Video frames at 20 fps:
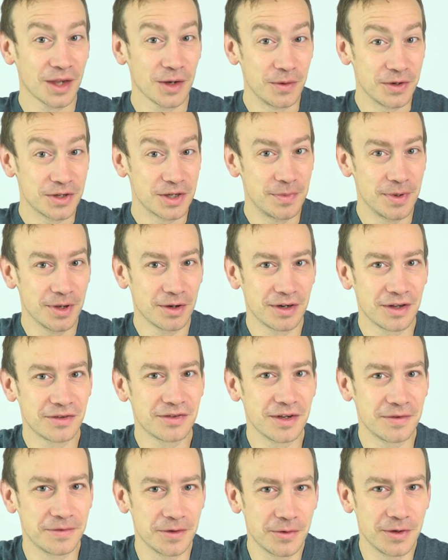which to be
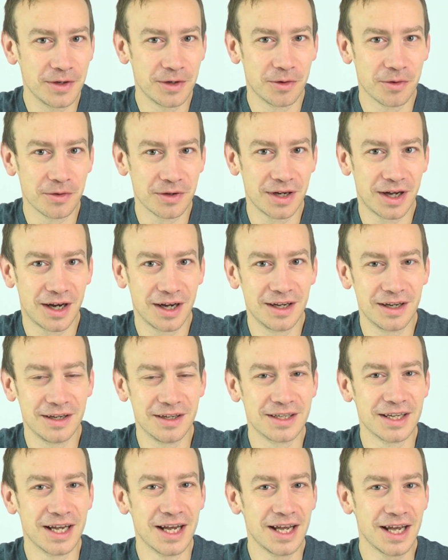honest, if you're in Northern
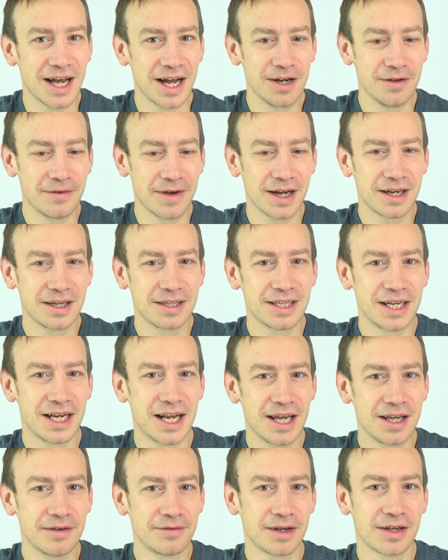Ireland and you've had a
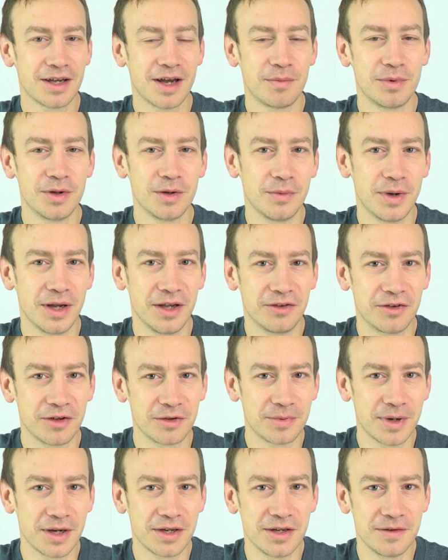delay of a couple of weeks,
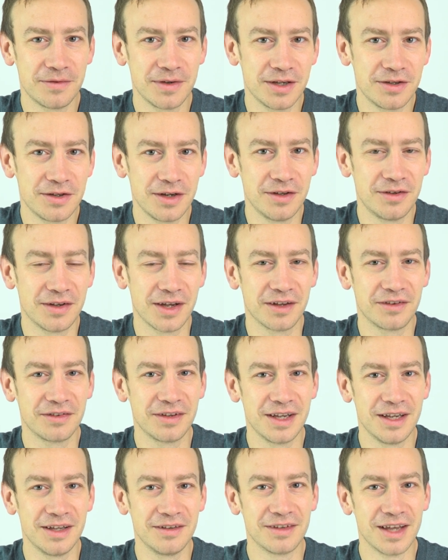especially for your
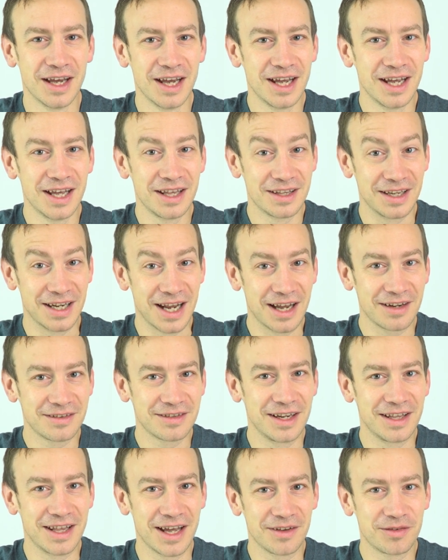GCSEs, then
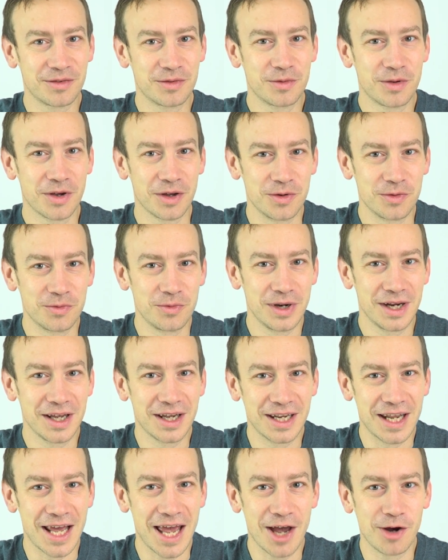actually that's kind of really
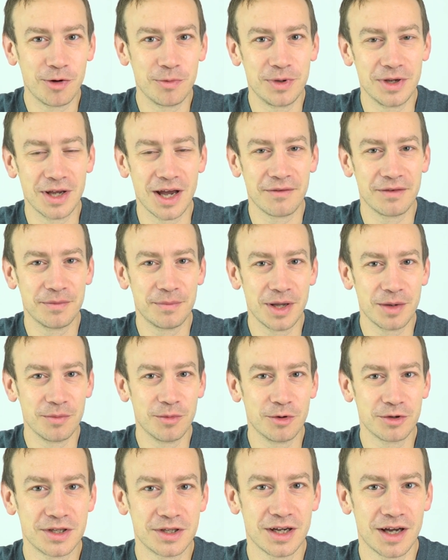going to help you have a bit
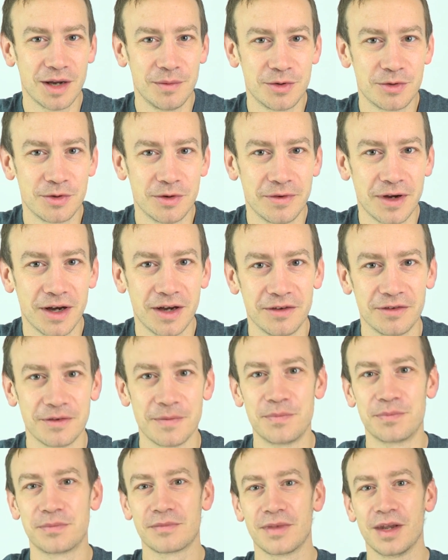time to revise.
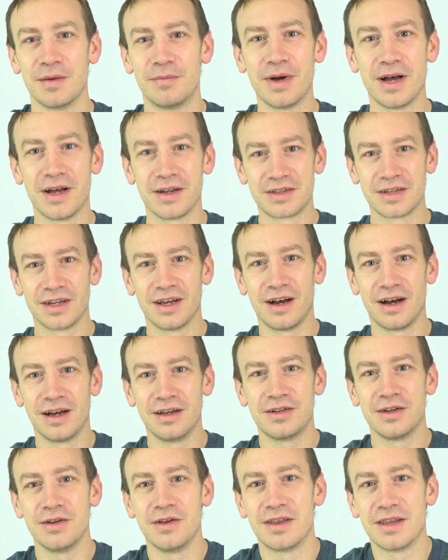But
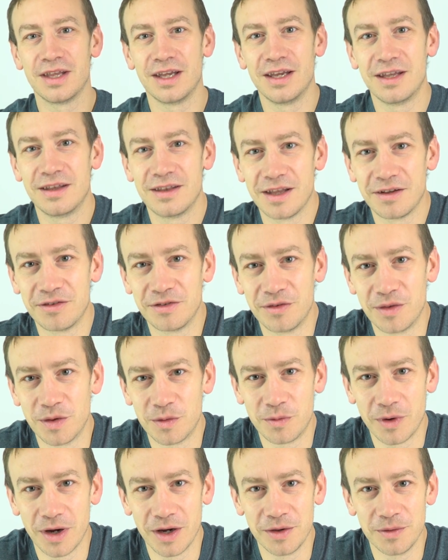I do think this is
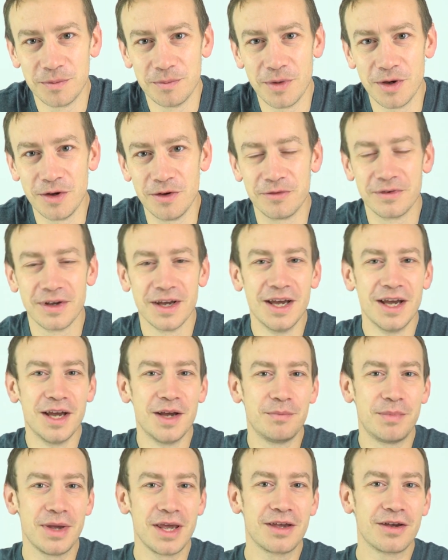the right move
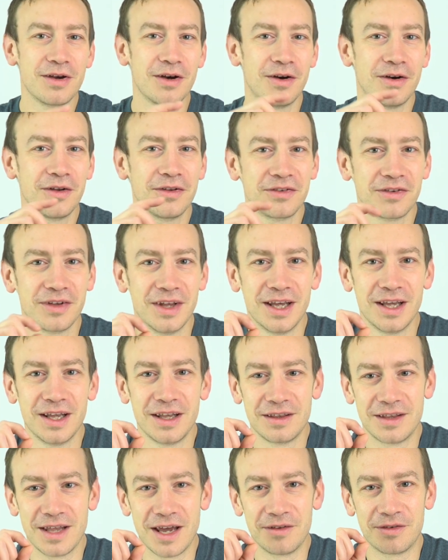because
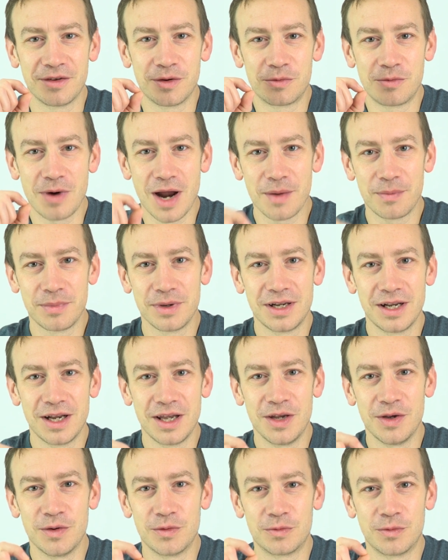there's a
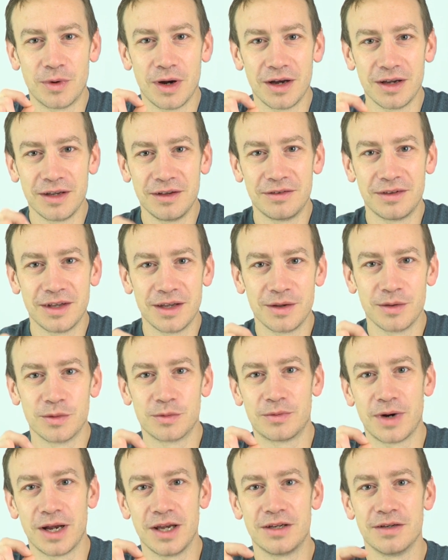rapidly
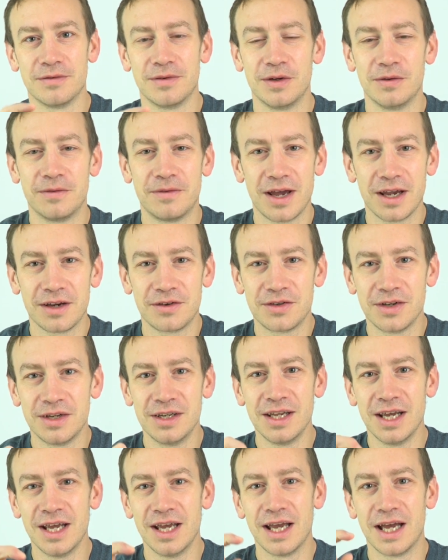rising rate of
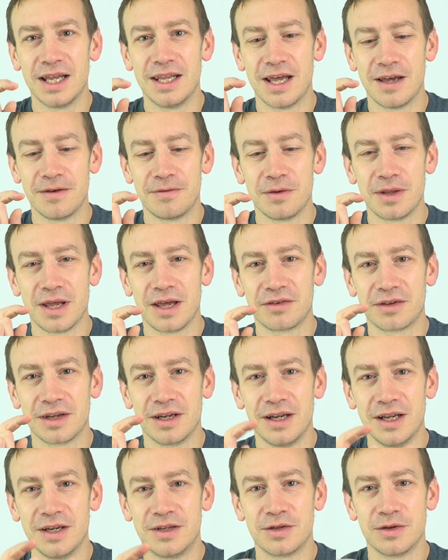infection, and therefore that's
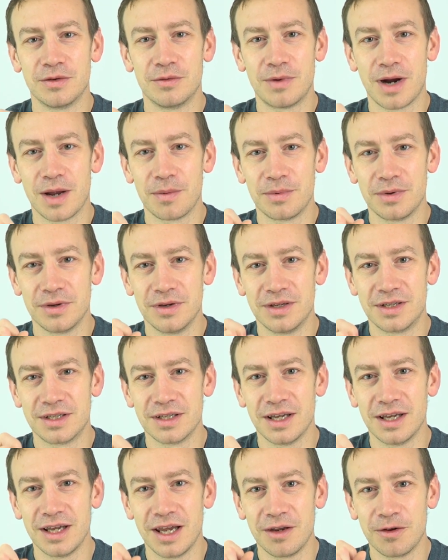going to lead to a
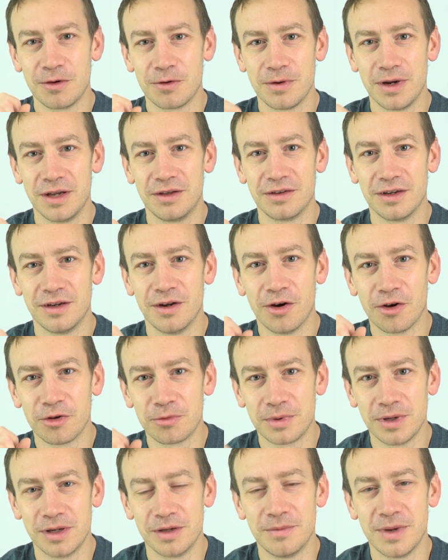rapid increase in
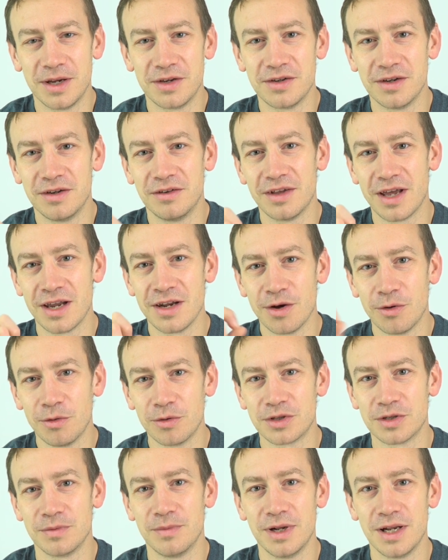hospital admissions and
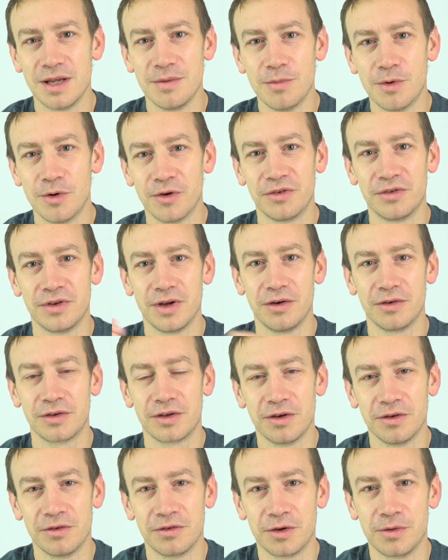ultimately more serious
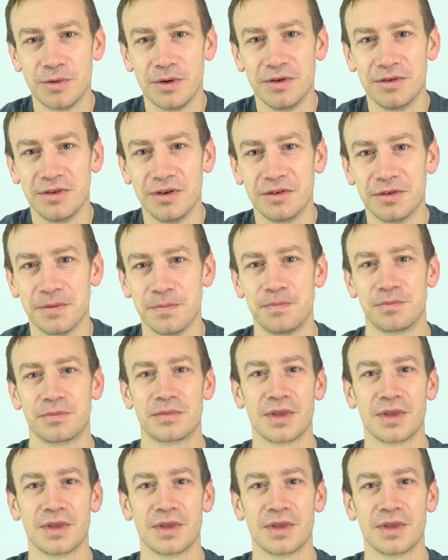consequences.